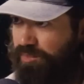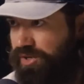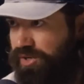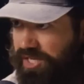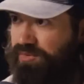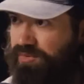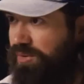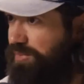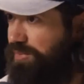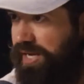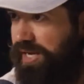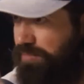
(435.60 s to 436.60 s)
you're evil,
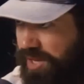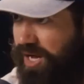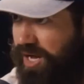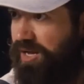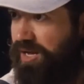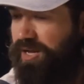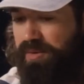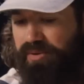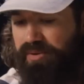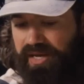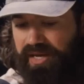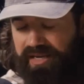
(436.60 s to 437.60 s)
like blah.
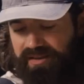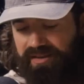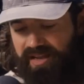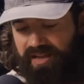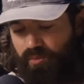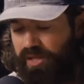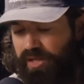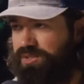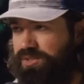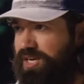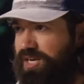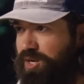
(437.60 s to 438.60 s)
But like when I
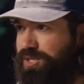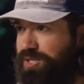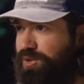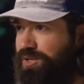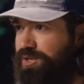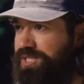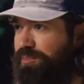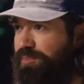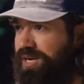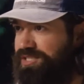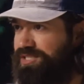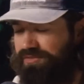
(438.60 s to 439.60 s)
looked at it on a much longer time
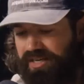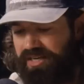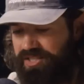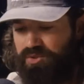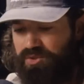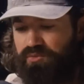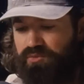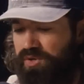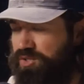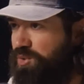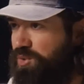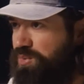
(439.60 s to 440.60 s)
horizon of like she was four
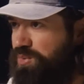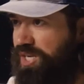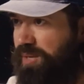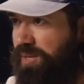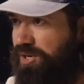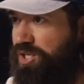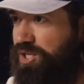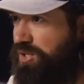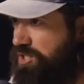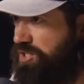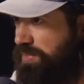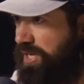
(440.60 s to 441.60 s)
years old when she came here, she
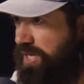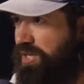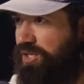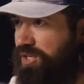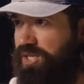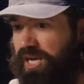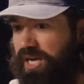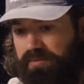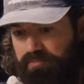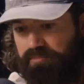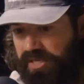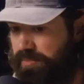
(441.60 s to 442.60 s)
couldn't speak English, she
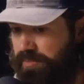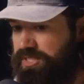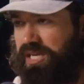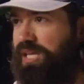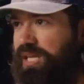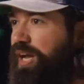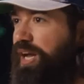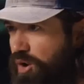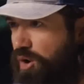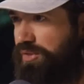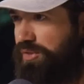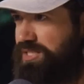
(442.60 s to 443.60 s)
got beat up as a kid, like
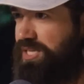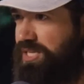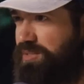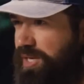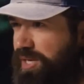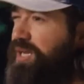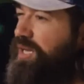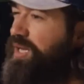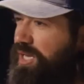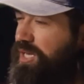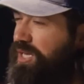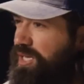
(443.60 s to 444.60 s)
all these things. I'm like,
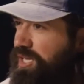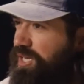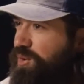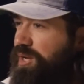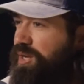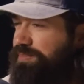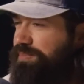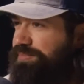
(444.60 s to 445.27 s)
you know what?